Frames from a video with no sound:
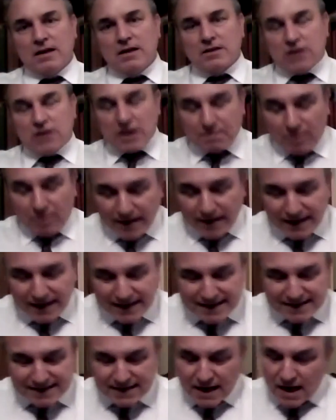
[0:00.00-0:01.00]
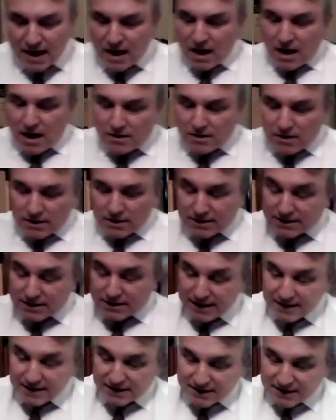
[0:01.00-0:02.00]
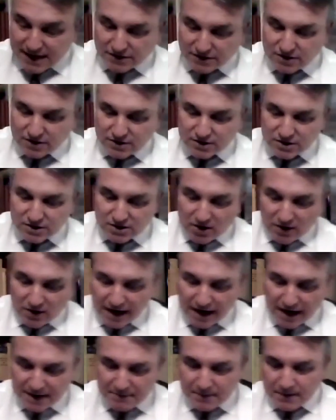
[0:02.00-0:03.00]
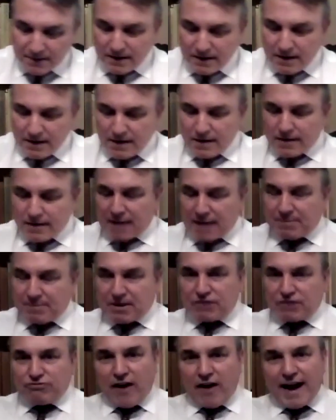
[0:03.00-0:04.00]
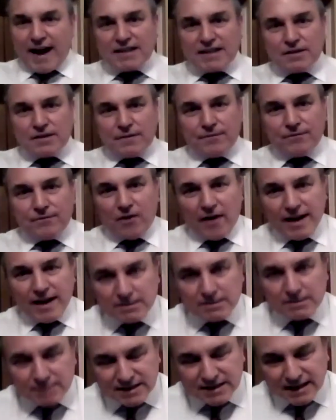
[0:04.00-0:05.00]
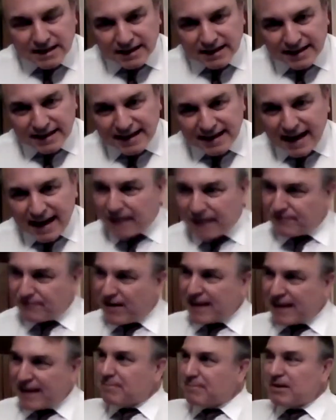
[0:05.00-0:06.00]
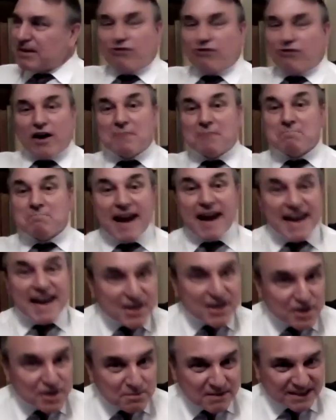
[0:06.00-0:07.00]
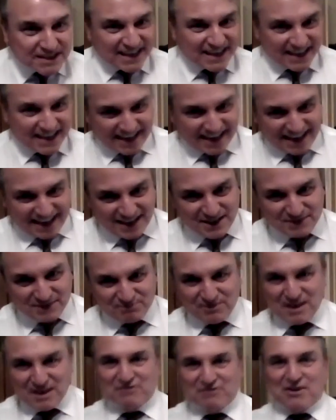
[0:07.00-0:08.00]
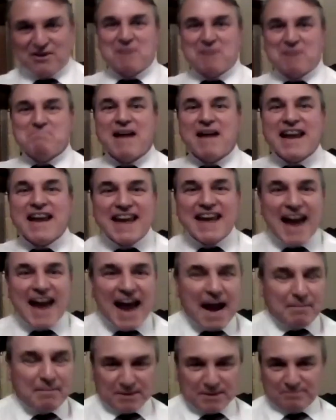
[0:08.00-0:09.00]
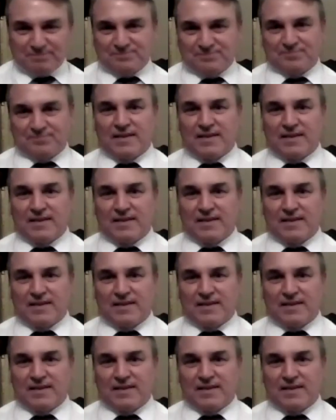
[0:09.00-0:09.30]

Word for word: So the point is that since Chesterton's time, They've been trying to find the missing link. And in fact, they've been trying to make the missing link, try to make it happen.